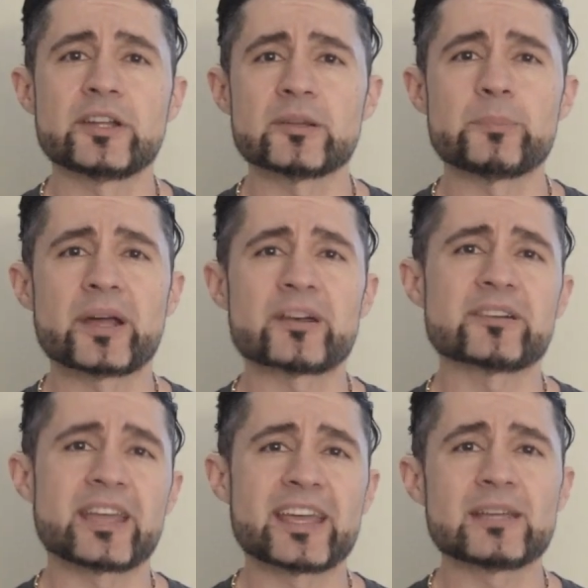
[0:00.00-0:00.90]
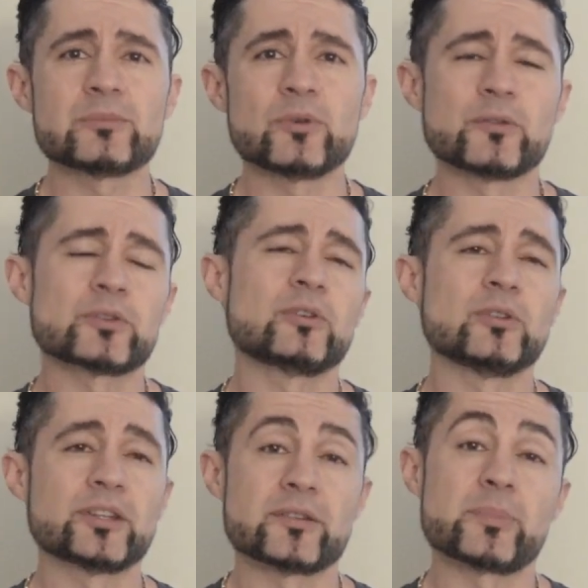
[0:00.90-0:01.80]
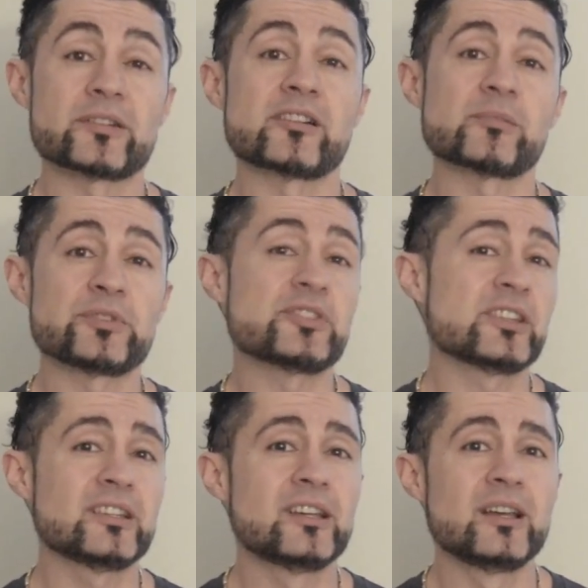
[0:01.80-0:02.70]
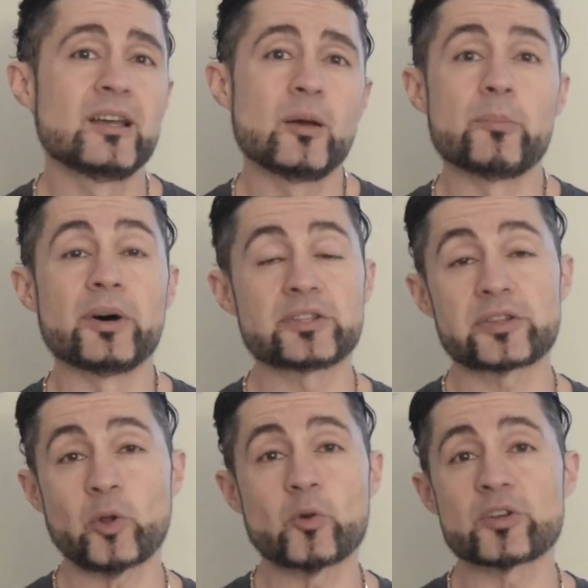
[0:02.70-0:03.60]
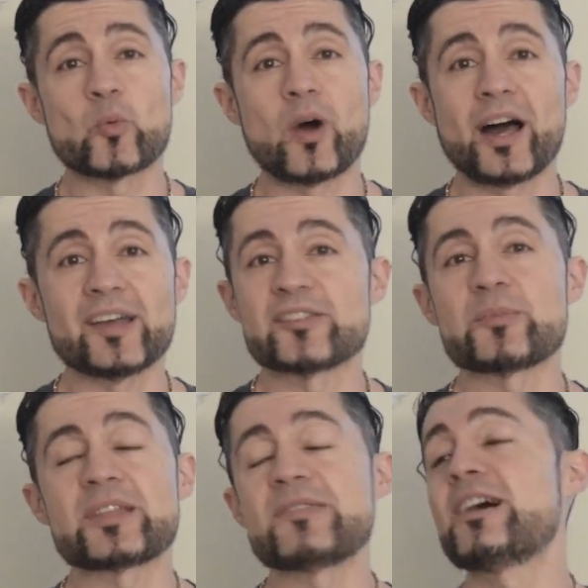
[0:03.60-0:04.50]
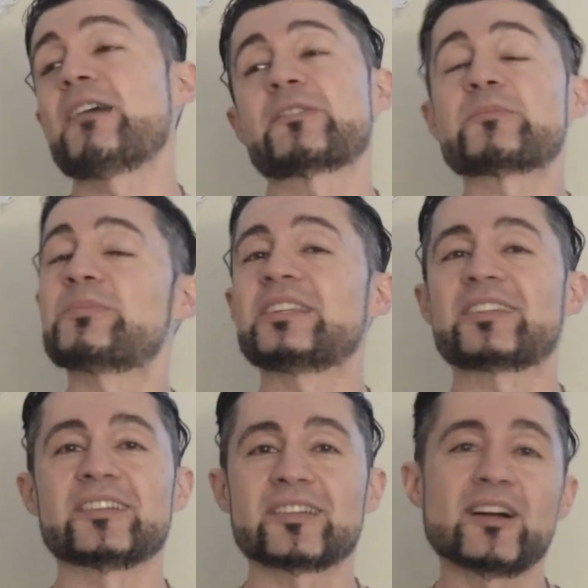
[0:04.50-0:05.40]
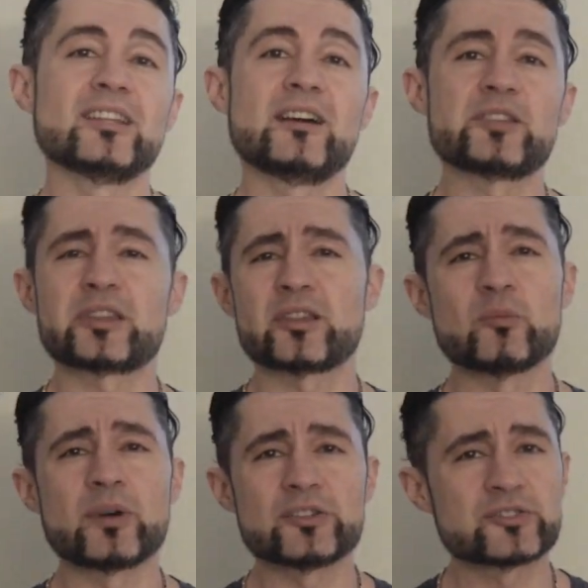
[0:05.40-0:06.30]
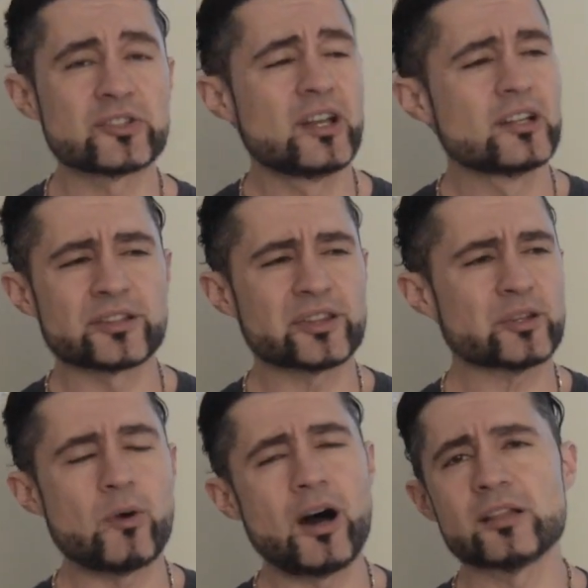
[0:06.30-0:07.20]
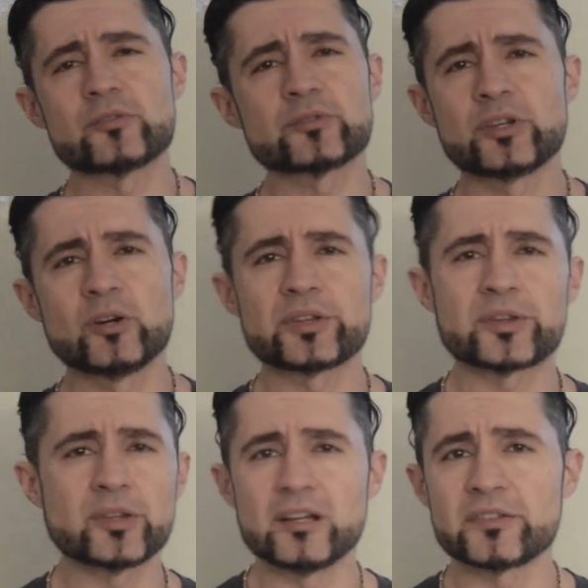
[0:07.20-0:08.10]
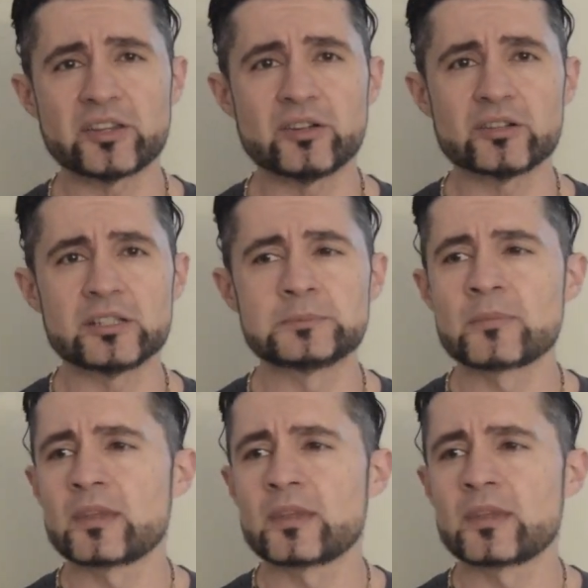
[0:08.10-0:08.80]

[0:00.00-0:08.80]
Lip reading: as a better game overall, as a better RPG, but story-wise, I mean, nothing beats this. I love this so much. The Squall and Renoa's love story.